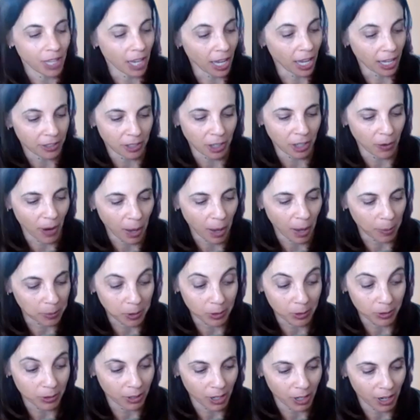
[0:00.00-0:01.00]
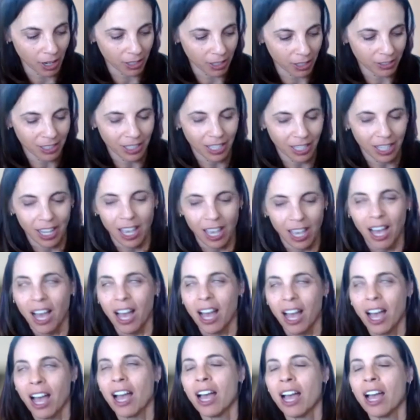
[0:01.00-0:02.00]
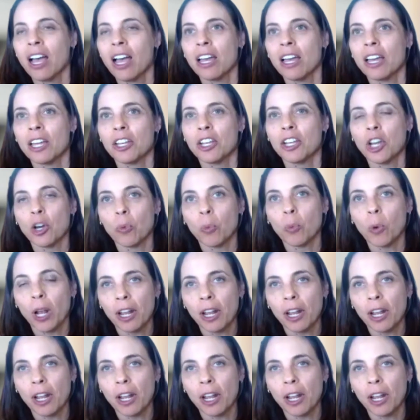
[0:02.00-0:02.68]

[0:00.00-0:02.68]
Yeah, no, absolutely not. No,